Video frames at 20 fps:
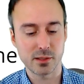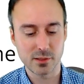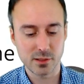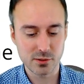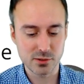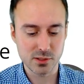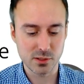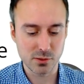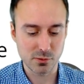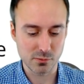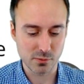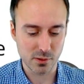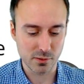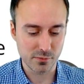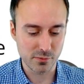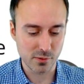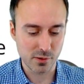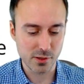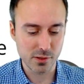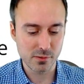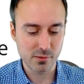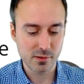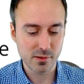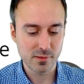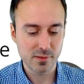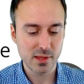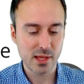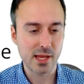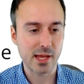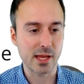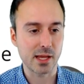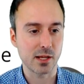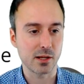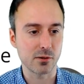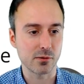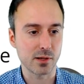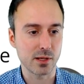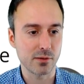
Here's a new word for you hangry.